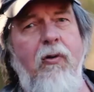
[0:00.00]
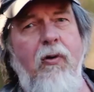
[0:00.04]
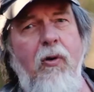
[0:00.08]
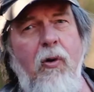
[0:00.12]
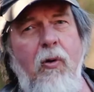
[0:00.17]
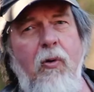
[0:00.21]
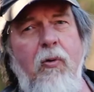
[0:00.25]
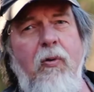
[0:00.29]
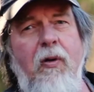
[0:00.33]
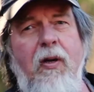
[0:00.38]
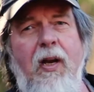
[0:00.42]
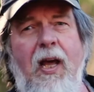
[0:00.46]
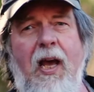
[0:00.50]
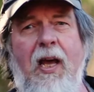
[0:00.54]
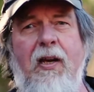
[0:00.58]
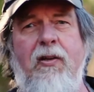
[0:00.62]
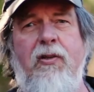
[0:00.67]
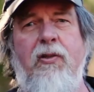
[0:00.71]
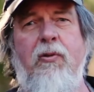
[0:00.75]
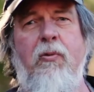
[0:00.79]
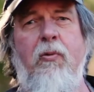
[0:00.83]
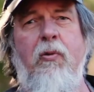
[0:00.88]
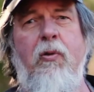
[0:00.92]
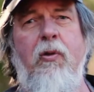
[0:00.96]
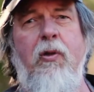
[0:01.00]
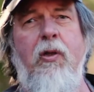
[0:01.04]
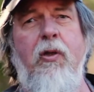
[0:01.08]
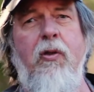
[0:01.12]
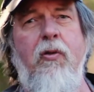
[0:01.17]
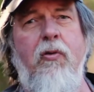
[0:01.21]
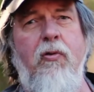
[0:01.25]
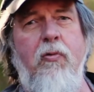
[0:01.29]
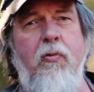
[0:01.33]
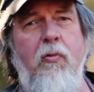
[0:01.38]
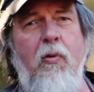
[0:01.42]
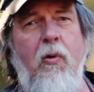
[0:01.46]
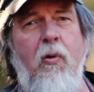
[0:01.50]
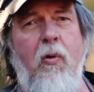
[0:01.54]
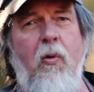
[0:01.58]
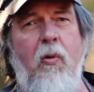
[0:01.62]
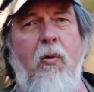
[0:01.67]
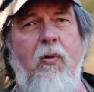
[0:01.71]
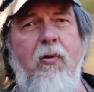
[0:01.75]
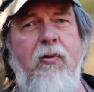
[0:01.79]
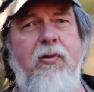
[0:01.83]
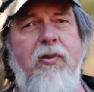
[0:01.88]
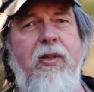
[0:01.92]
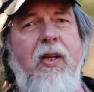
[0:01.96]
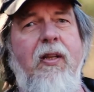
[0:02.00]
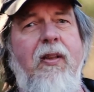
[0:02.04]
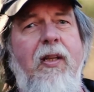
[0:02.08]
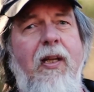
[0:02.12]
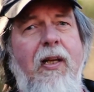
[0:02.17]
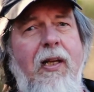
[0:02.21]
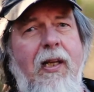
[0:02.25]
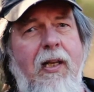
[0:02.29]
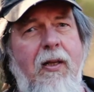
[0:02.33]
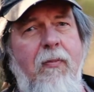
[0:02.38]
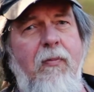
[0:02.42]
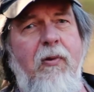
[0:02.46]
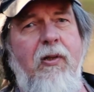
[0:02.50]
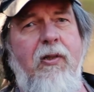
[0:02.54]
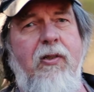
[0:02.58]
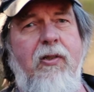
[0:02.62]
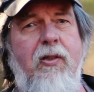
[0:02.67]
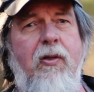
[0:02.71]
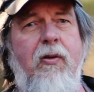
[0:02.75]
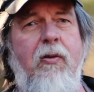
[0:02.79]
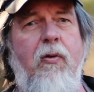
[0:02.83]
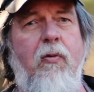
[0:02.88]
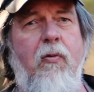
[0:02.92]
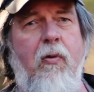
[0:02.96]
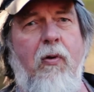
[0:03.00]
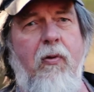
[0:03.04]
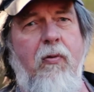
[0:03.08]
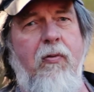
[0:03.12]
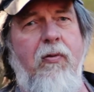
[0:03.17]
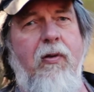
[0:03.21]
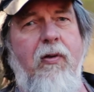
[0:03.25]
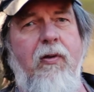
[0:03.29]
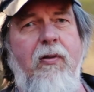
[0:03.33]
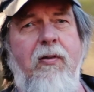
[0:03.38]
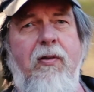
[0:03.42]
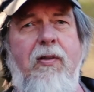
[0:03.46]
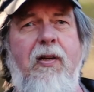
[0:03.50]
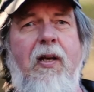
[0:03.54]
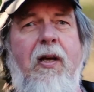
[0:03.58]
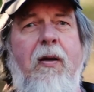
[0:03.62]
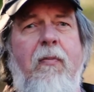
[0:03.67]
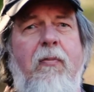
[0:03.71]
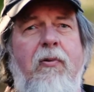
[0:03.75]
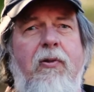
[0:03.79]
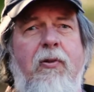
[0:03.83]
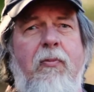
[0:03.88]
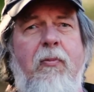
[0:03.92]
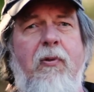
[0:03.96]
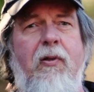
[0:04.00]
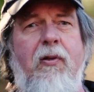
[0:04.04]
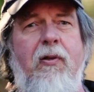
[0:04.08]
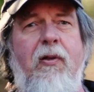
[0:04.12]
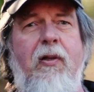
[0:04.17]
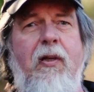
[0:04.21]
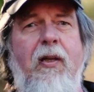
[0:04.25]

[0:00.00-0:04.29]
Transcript: no natural controls that limits their growth and establishment.